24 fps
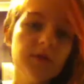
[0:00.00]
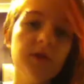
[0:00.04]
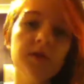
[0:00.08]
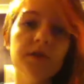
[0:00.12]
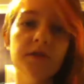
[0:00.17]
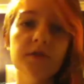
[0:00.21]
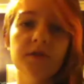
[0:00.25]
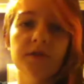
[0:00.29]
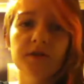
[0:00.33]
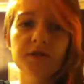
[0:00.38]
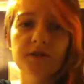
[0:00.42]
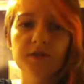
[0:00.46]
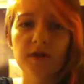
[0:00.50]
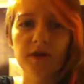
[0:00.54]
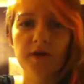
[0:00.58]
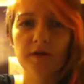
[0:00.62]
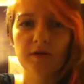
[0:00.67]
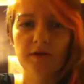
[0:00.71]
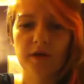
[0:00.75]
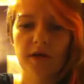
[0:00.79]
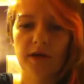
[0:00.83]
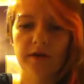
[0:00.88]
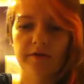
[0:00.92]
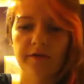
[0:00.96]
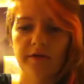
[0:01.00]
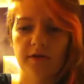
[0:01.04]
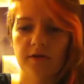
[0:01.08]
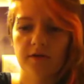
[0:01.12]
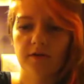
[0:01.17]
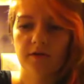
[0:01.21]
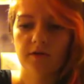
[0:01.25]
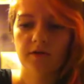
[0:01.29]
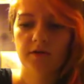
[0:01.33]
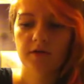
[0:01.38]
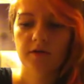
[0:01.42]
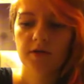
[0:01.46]
this girl
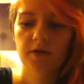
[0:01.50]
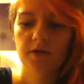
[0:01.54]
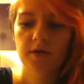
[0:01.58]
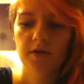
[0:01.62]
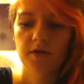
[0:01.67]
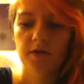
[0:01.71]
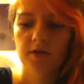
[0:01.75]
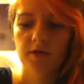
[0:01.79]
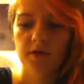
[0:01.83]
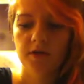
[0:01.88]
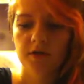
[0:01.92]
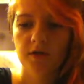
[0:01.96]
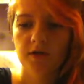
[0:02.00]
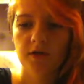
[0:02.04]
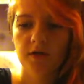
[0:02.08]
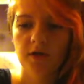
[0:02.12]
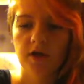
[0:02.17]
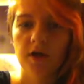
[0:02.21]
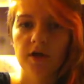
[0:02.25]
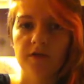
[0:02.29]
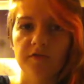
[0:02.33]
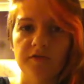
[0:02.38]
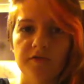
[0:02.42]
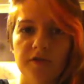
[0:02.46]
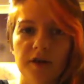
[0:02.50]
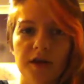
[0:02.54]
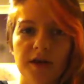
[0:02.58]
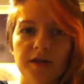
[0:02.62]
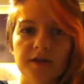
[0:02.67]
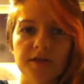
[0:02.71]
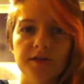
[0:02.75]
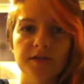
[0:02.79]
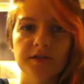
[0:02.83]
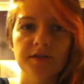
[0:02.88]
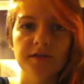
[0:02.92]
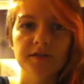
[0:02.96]
having a
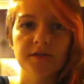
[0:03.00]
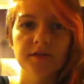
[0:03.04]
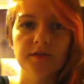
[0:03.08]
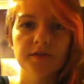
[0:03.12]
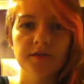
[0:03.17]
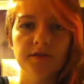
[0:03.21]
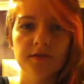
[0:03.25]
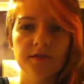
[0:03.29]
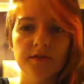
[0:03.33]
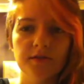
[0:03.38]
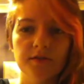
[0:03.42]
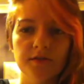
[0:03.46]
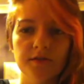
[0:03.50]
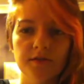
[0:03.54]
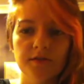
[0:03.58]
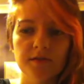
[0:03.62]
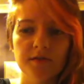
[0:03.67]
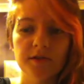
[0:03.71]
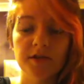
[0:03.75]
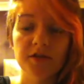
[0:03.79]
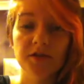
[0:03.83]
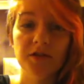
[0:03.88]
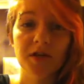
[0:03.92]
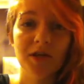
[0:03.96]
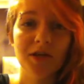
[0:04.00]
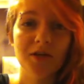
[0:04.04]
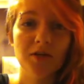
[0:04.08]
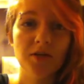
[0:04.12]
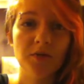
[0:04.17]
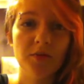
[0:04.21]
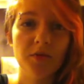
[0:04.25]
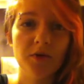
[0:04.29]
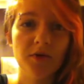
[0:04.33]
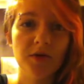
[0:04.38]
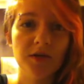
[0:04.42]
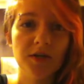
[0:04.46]
friend that shared her
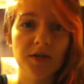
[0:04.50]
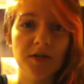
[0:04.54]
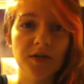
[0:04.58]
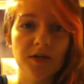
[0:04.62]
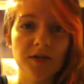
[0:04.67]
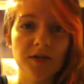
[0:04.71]
body,